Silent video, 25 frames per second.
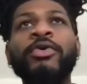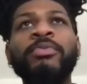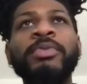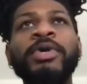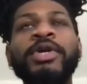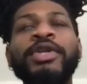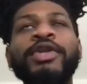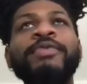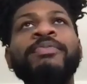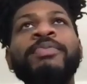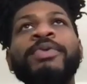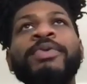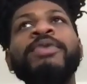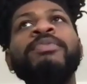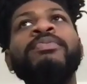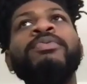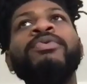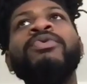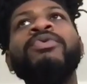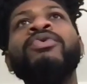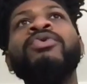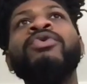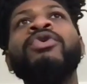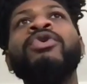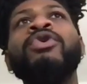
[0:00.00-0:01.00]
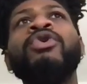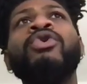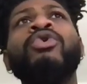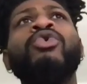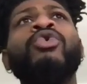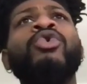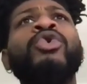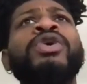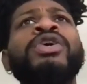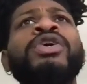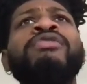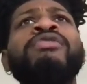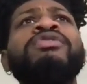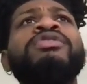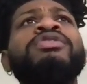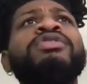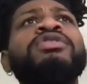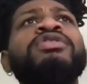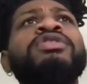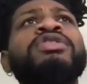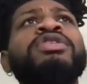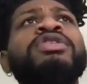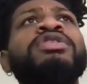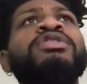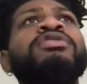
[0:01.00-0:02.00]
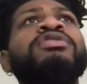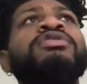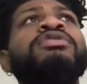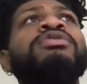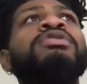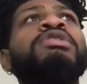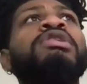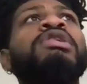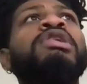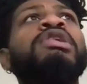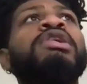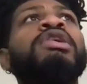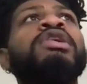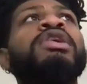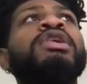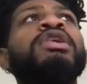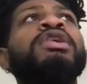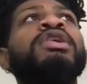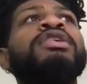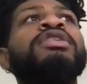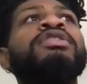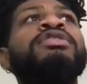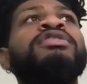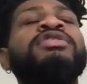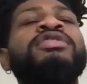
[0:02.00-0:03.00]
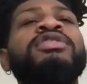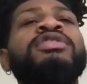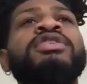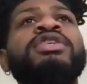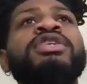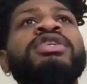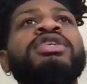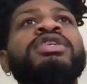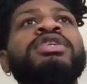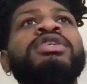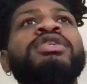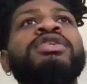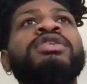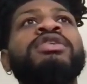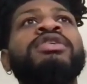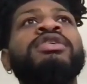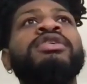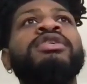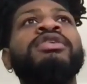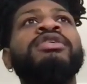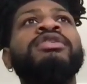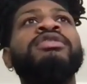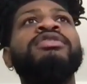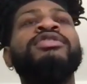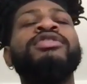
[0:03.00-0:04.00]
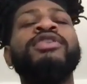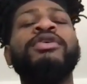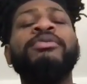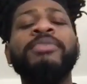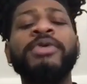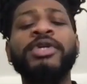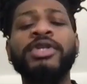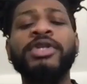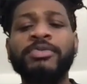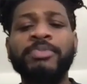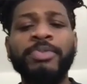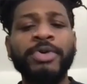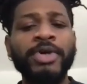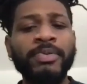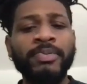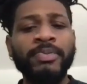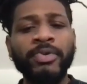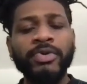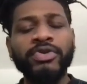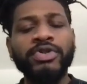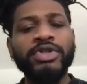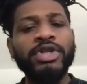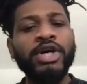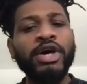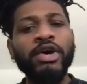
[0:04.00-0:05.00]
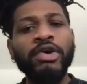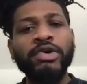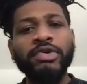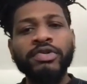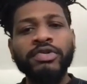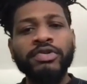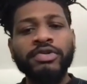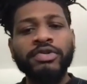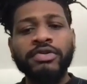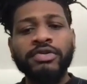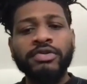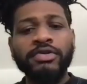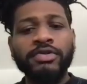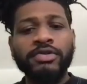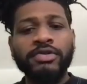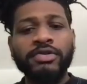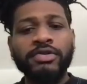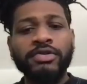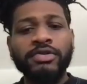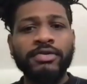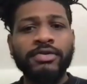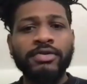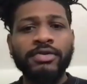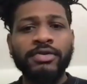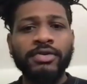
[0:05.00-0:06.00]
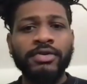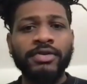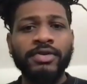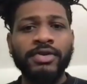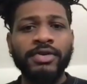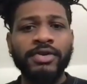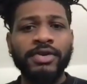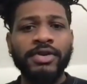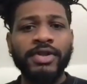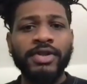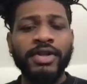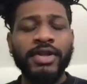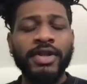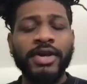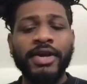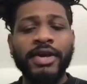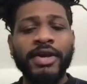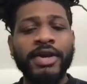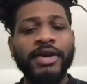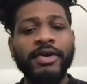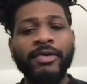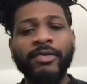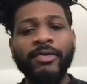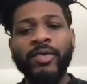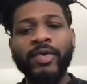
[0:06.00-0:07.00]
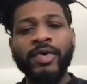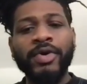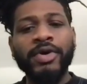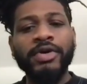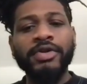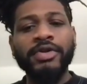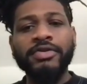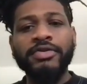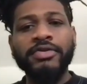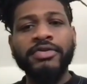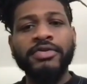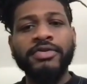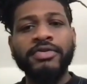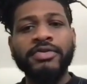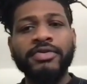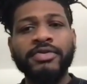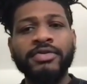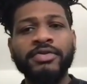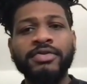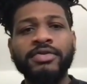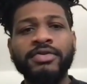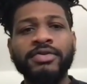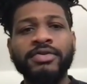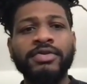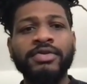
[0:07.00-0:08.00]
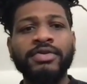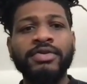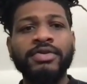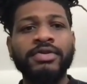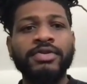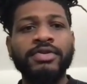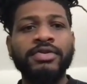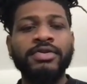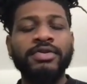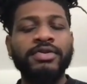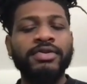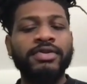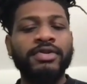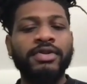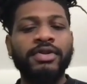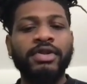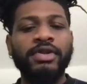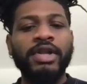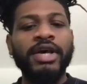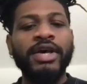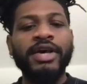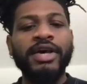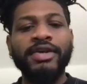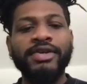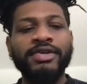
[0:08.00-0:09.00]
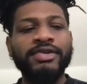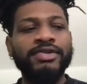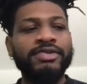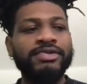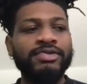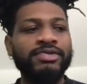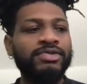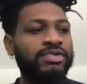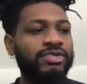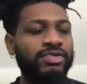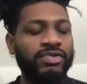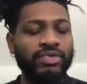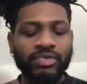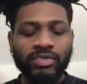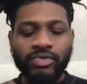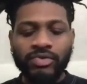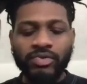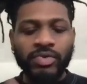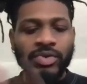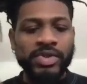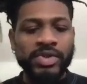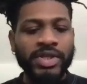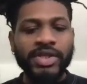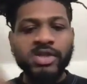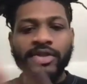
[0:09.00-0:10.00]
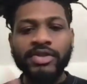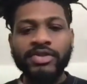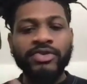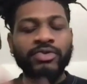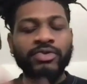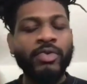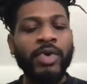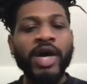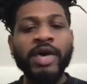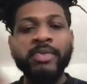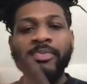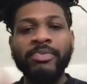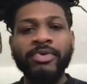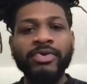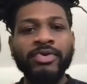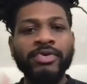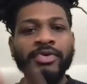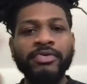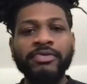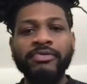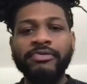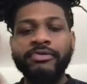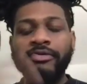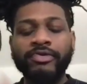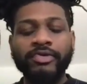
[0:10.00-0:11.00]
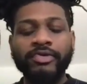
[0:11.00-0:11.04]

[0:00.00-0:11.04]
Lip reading: many people, or even to just see so many people's thoughts at once. Like within a swiping